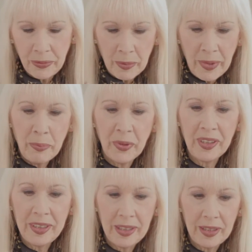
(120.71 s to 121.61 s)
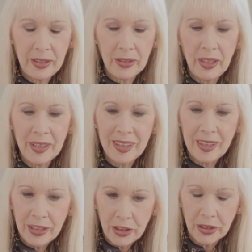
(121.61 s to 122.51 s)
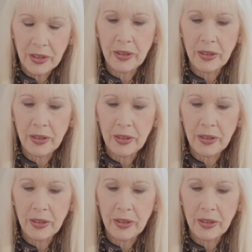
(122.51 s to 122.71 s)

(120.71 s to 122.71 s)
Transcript: remember, this is a decision